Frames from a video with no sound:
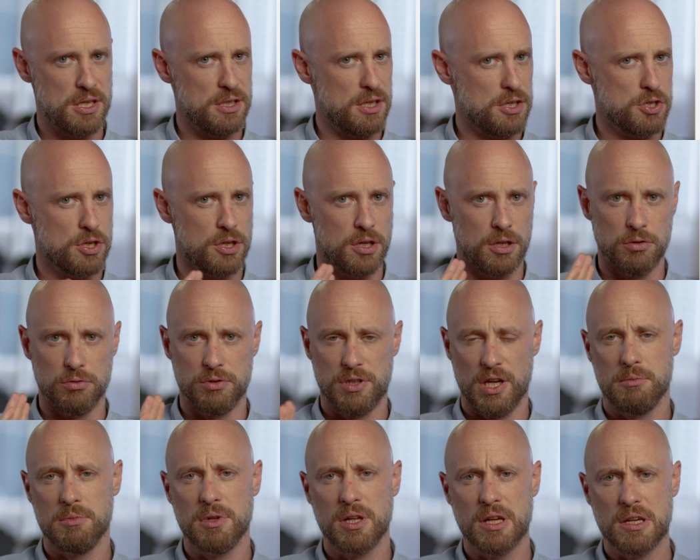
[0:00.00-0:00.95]
that you're going to do
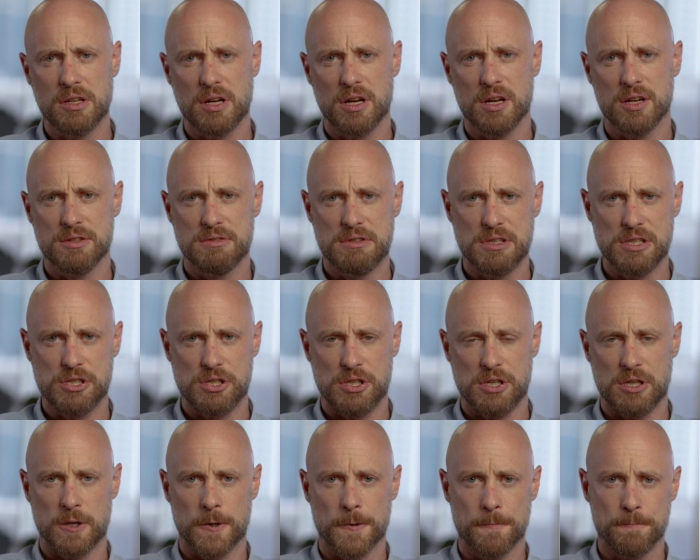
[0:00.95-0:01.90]
$10 million this
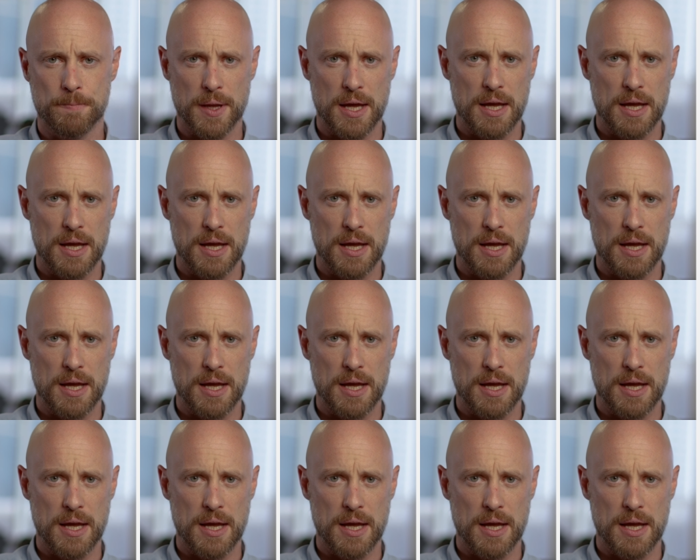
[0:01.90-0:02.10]
year,